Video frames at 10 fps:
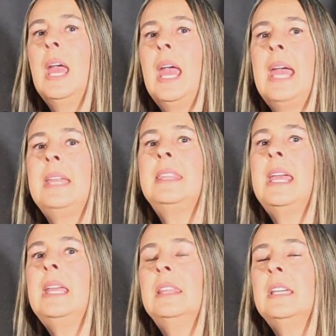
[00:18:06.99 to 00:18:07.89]
and
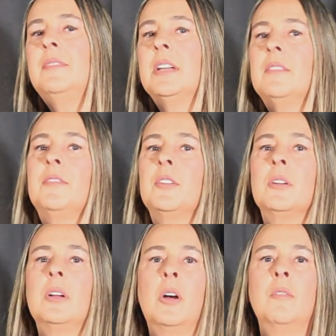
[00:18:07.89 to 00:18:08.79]
they lived there
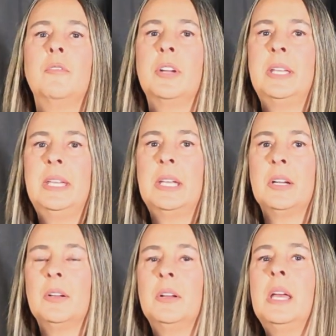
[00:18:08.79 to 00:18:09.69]
for over a
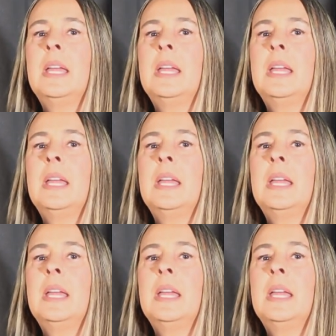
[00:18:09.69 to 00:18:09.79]
year.